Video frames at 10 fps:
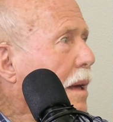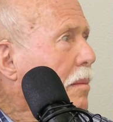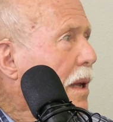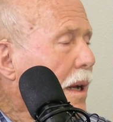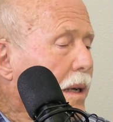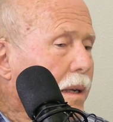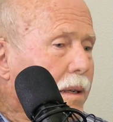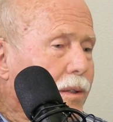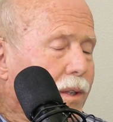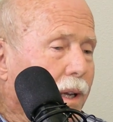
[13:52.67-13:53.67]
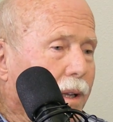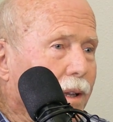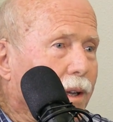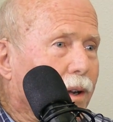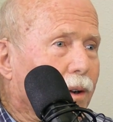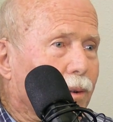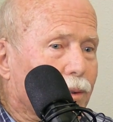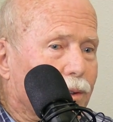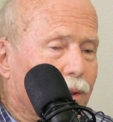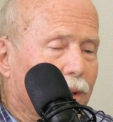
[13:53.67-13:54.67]
I'm not going to sell the
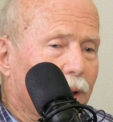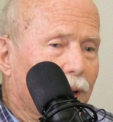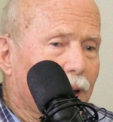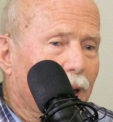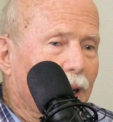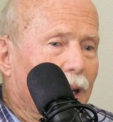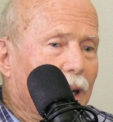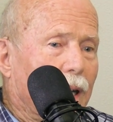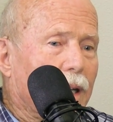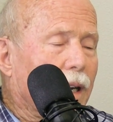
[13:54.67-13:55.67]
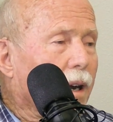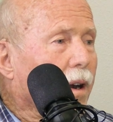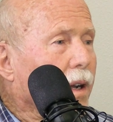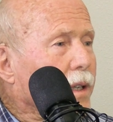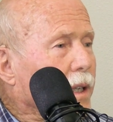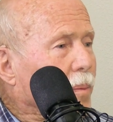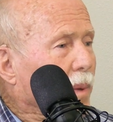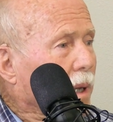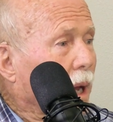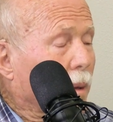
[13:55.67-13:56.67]
goats." And Garrett
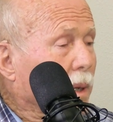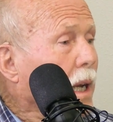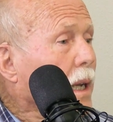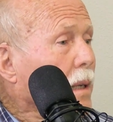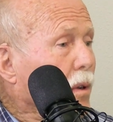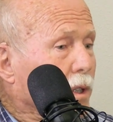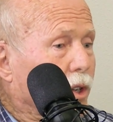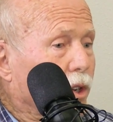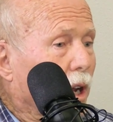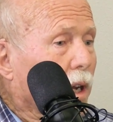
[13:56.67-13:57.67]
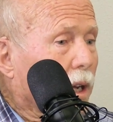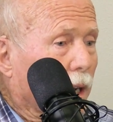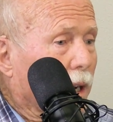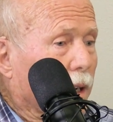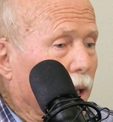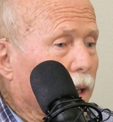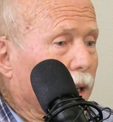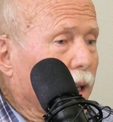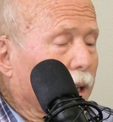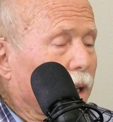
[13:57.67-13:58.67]
he was shaken.
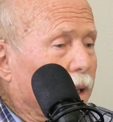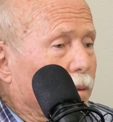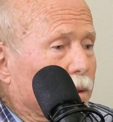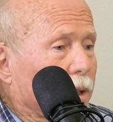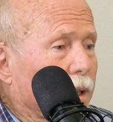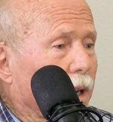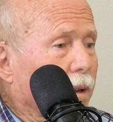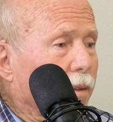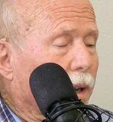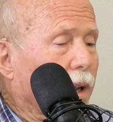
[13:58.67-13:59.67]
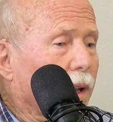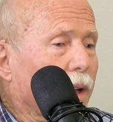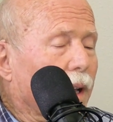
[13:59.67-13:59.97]
He was livid.